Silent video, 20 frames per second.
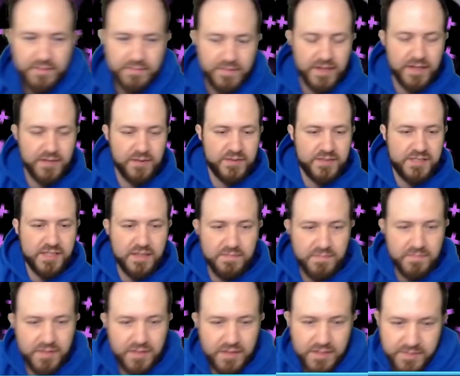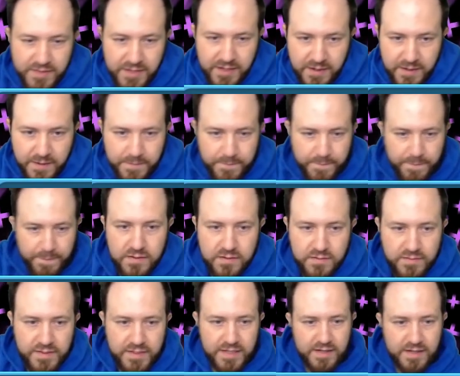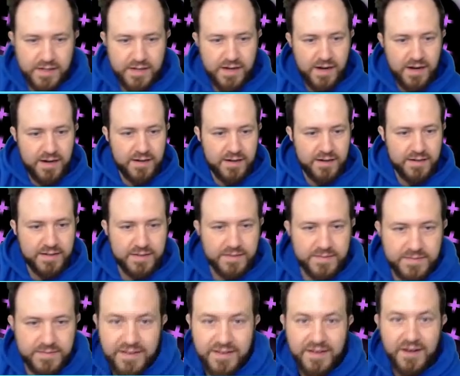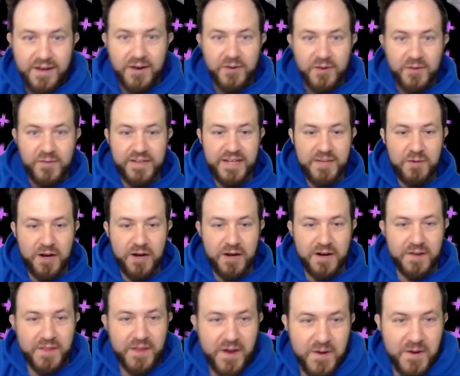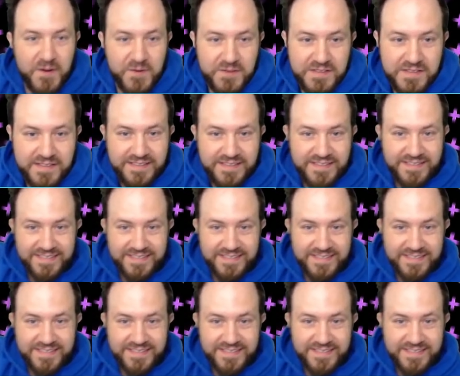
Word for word: Man, I wish I could mill him here. We need a card. We need one of those!